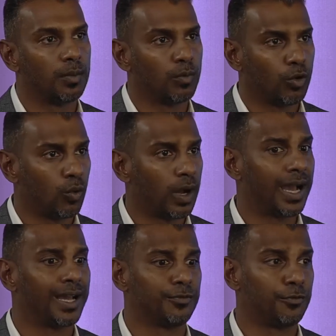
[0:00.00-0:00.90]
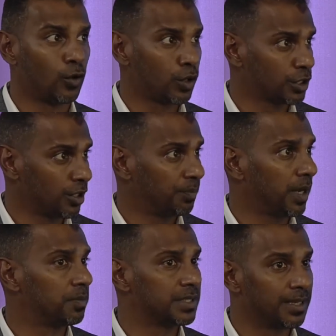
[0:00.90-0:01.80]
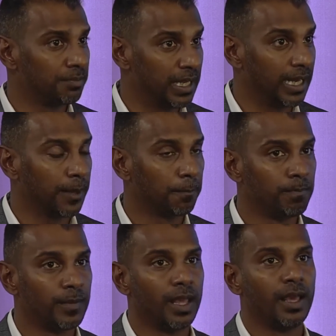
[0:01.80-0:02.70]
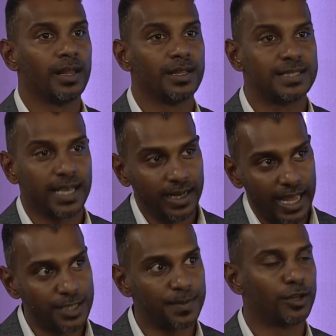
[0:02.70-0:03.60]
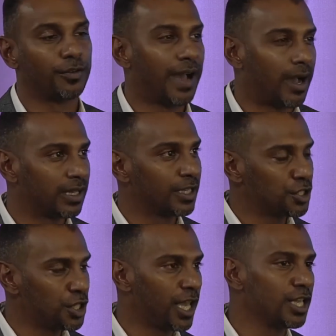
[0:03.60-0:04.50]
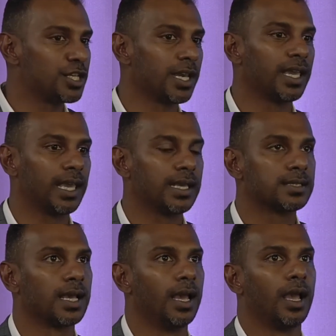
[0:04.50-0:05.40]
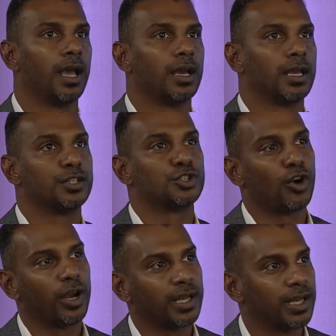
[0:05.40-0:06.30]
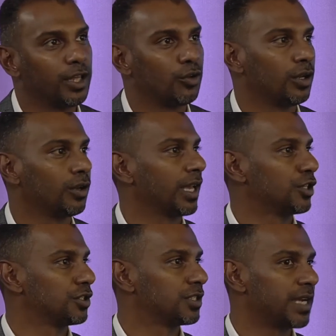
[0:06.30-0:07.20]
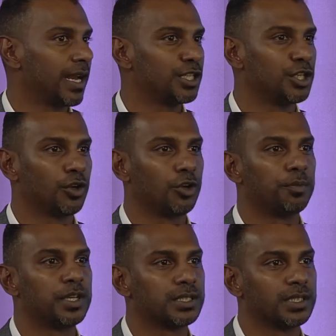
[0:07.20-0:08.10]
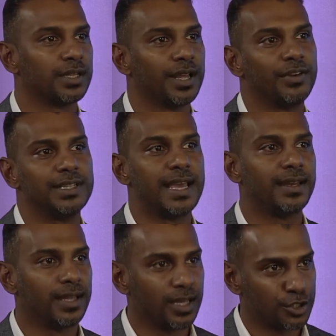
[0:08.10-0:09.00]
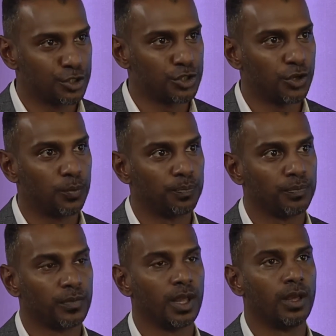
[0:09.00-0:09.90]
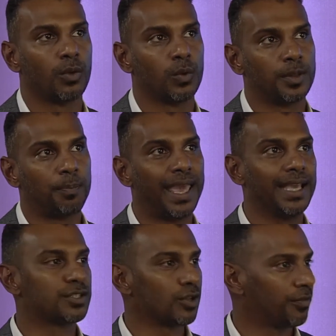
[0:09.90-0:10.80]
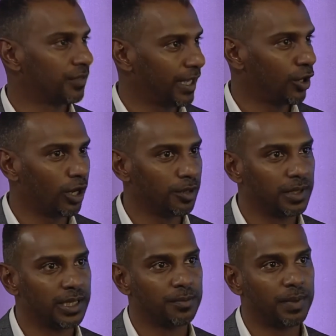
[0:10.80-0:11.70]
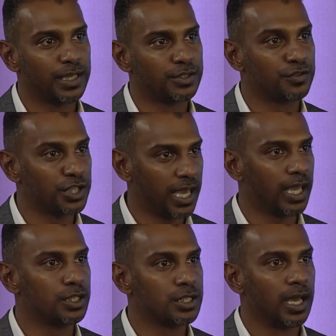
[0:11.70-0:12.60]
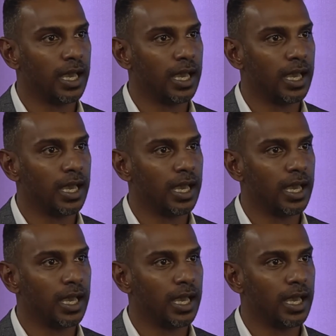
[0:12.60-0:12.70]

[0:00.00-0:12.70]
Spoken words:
who are focused on purpose and meaning. The second aspect of how that's changing is historically you would look at your strategy or your mission every 10 years or so. With the pace of the economy, the pace of change,